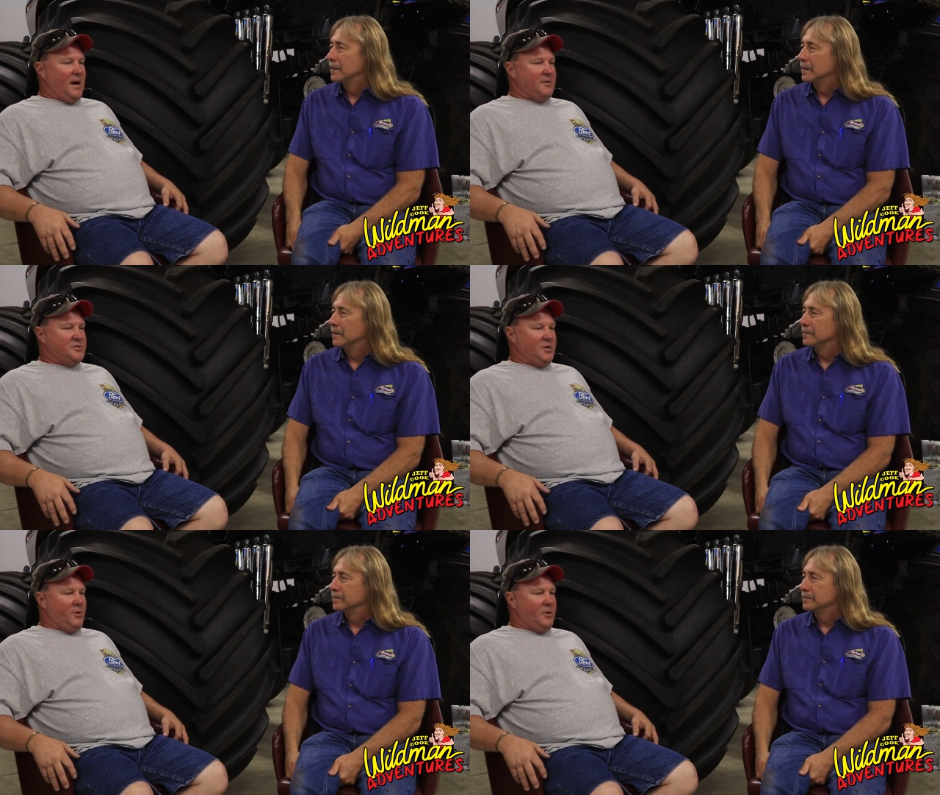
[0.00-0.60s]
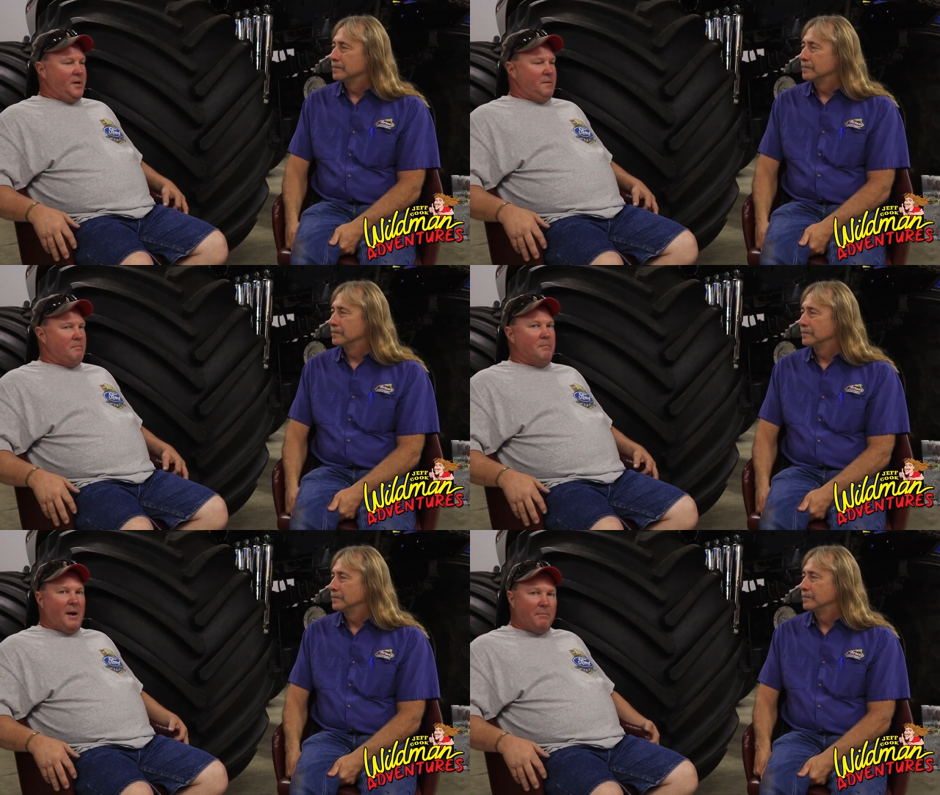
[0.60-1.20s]
Speaker 1: I was the only
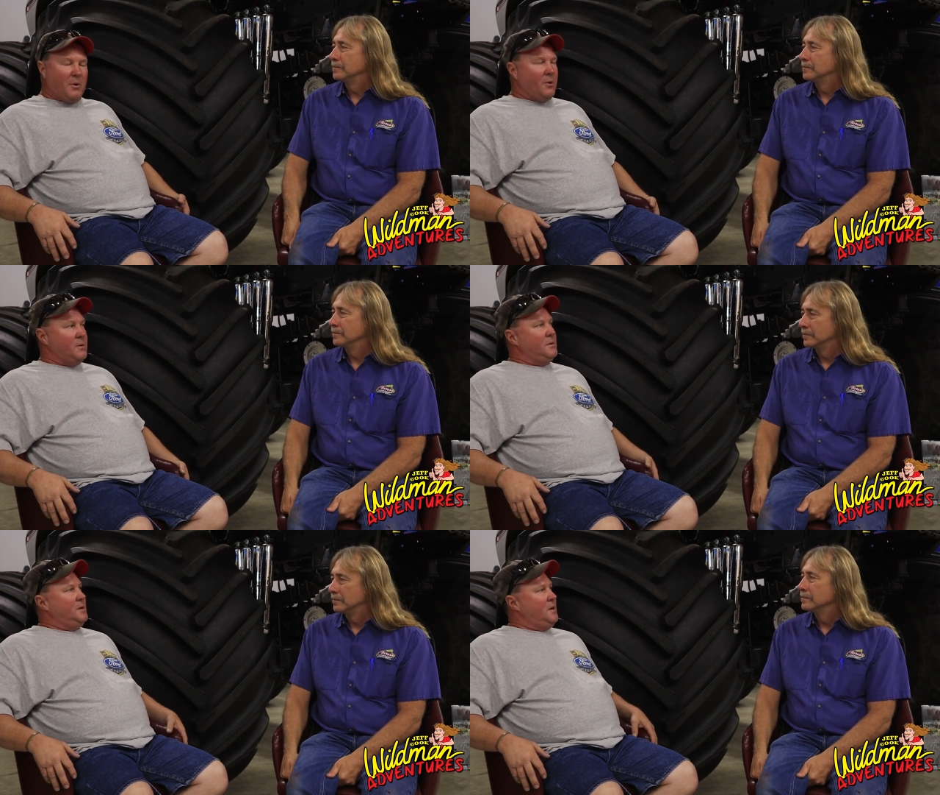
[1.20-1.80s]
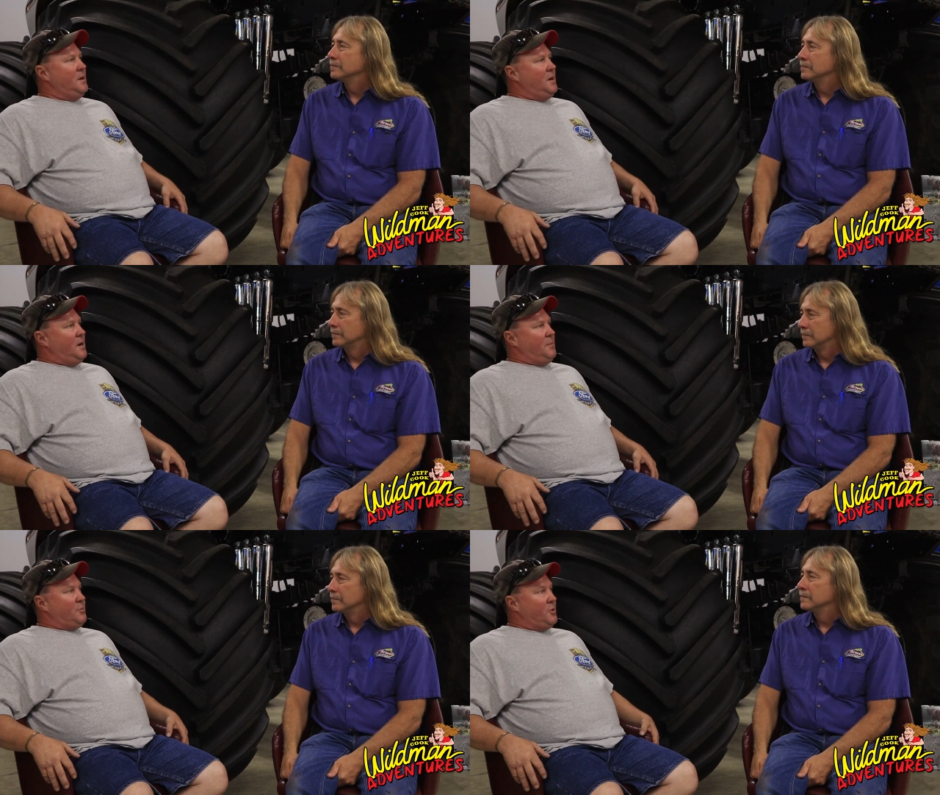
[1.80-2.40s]
member
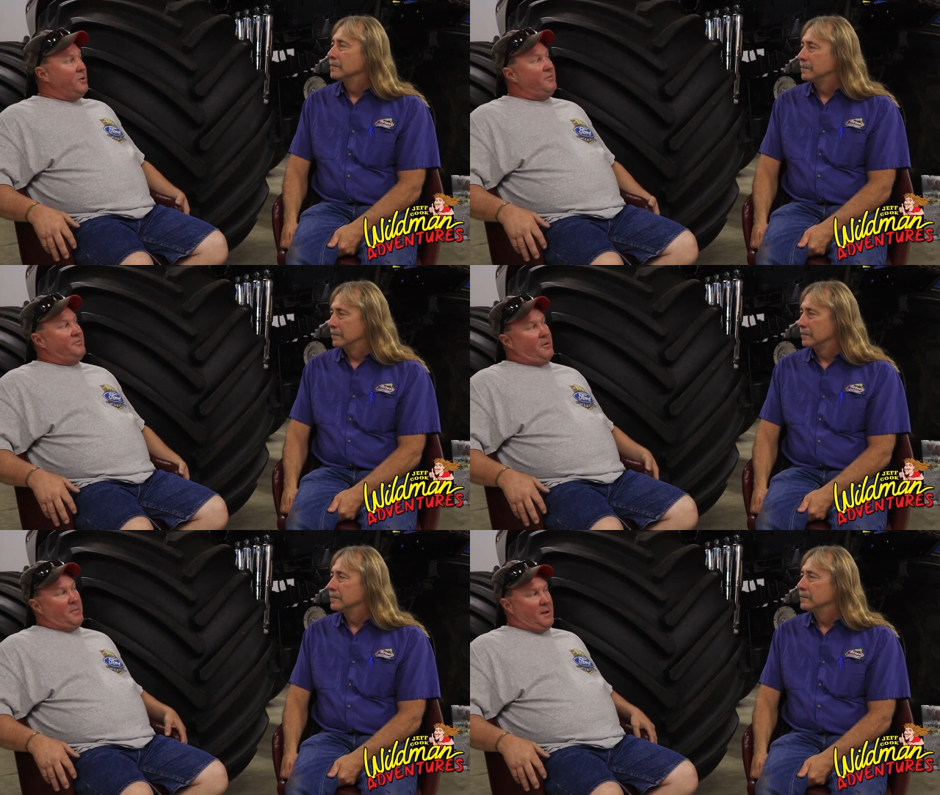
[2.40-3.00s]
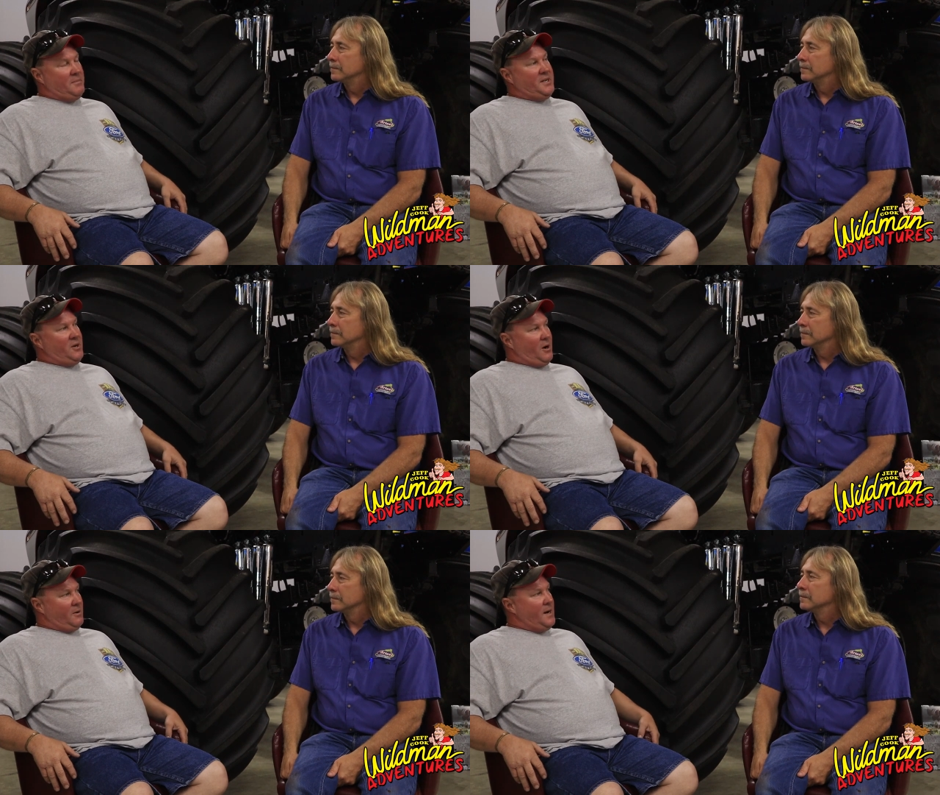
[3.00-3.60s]
approved from
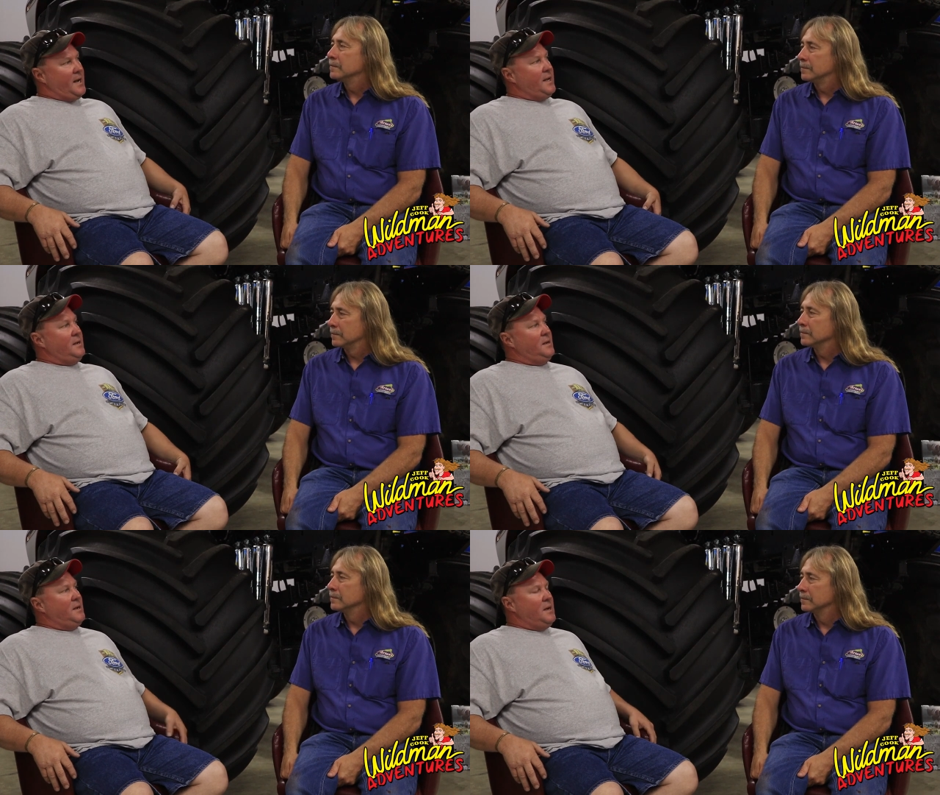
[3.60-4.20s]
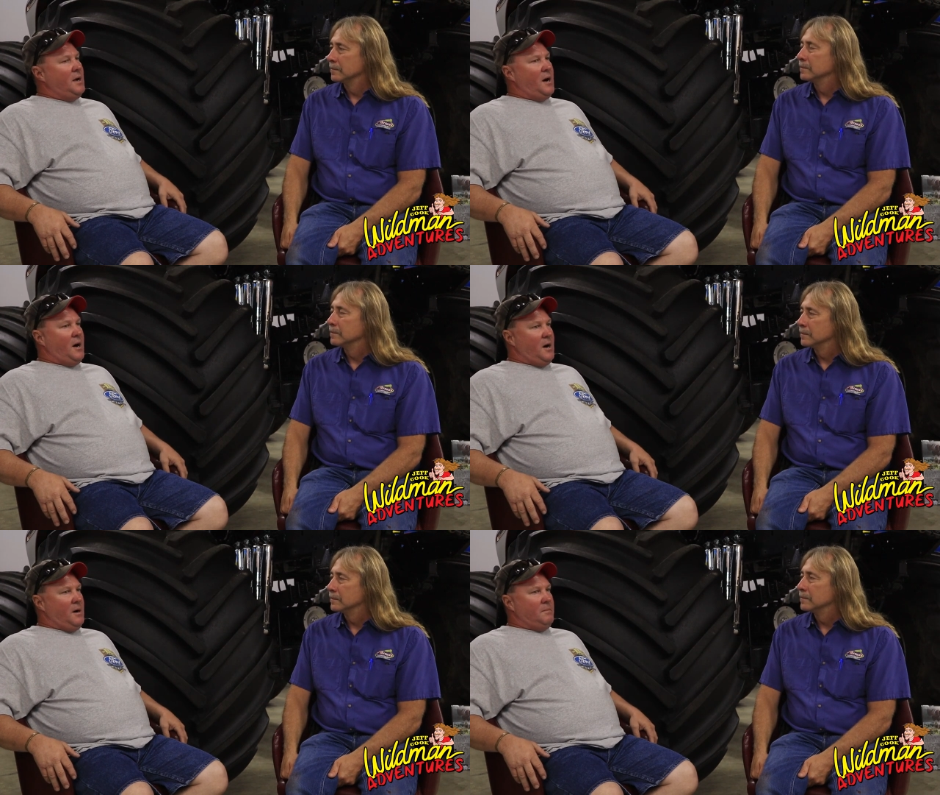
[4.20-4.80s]
MTRA mm-hmm.
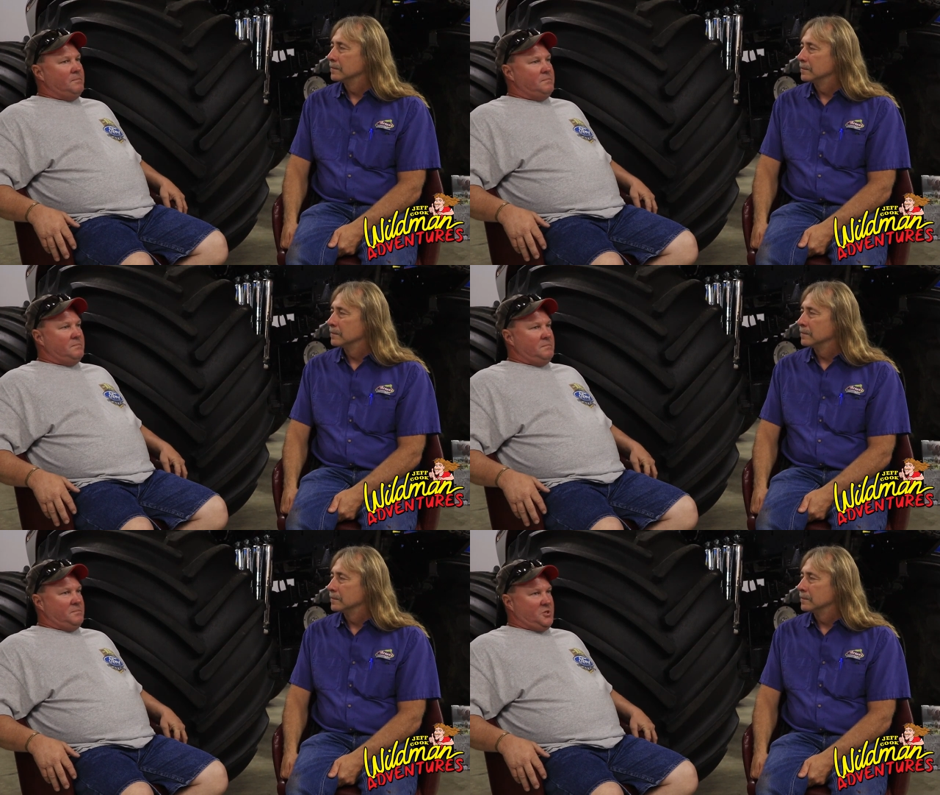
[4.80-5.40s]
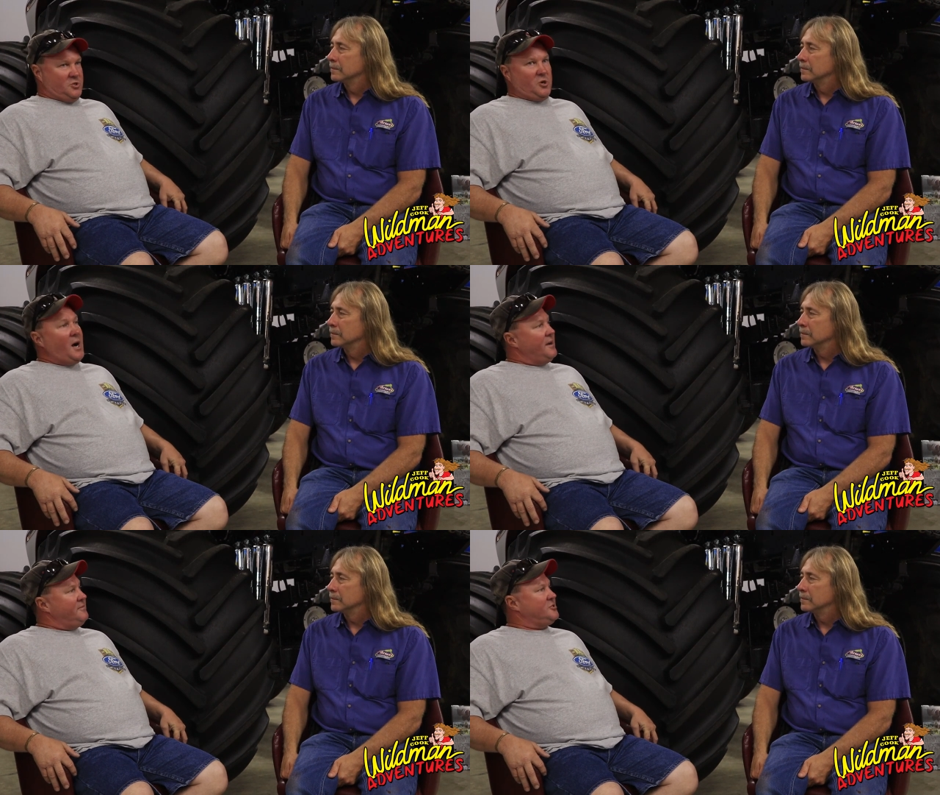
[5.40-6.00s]
um, to
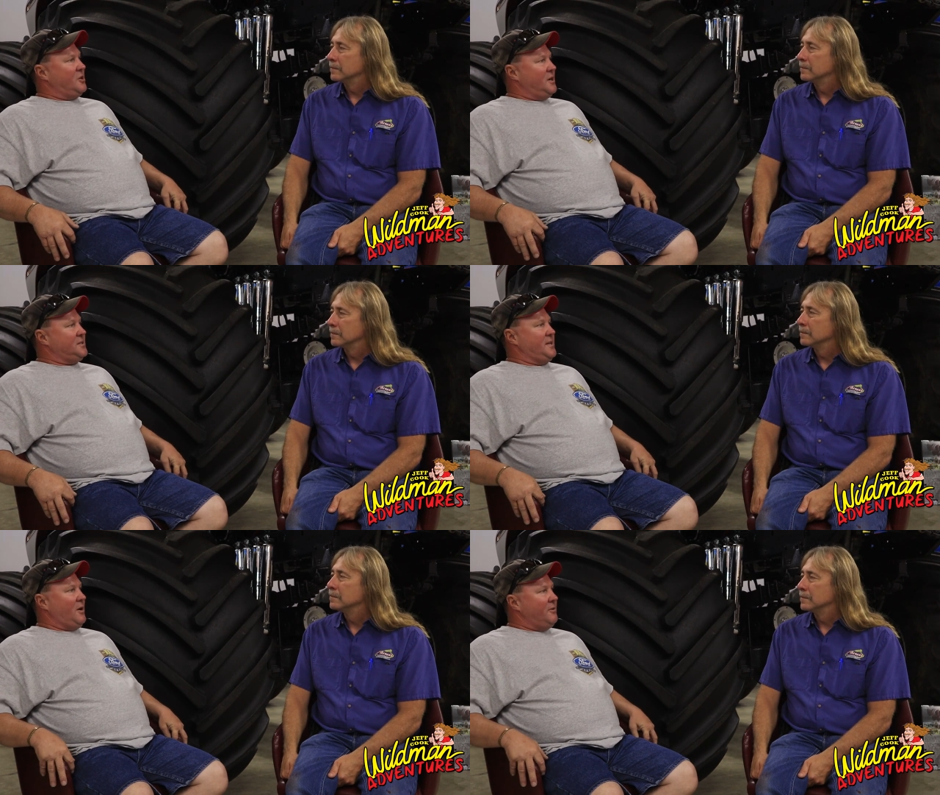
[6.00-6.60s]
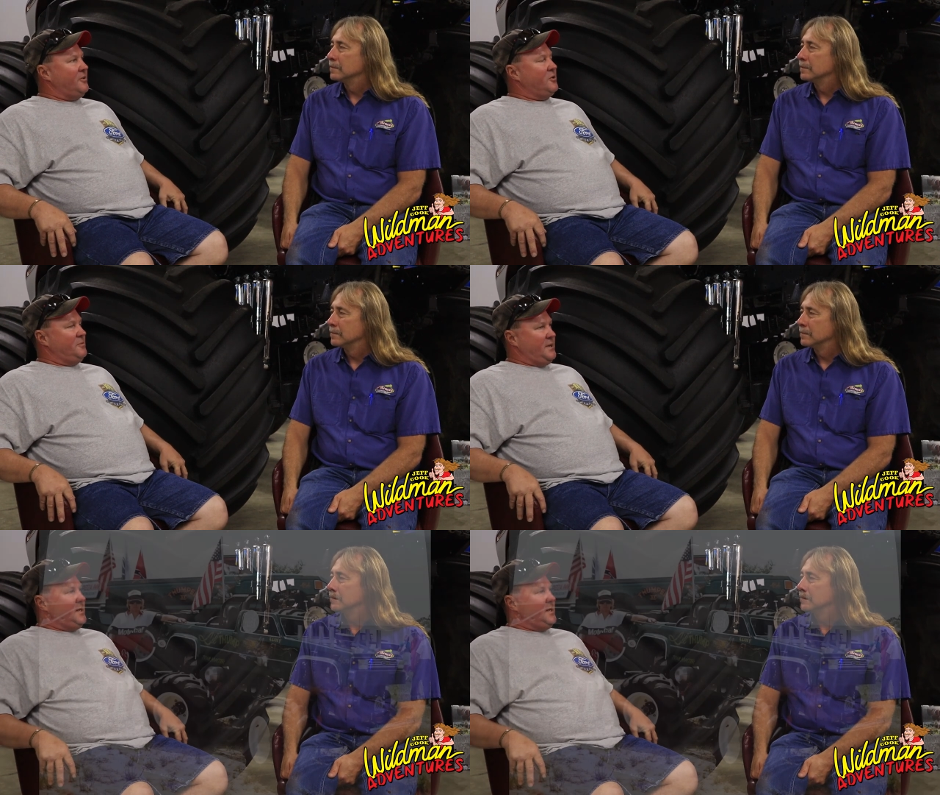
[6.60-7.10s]
drive trucks. They all voted